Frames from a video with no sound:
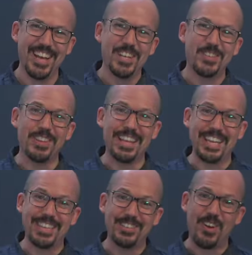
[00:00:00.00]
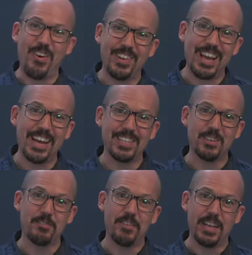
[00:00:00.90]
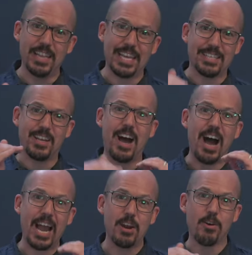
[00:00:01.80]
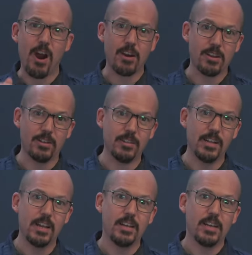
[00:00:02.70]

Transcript: So like there's all kinds of, like it's a hierarchical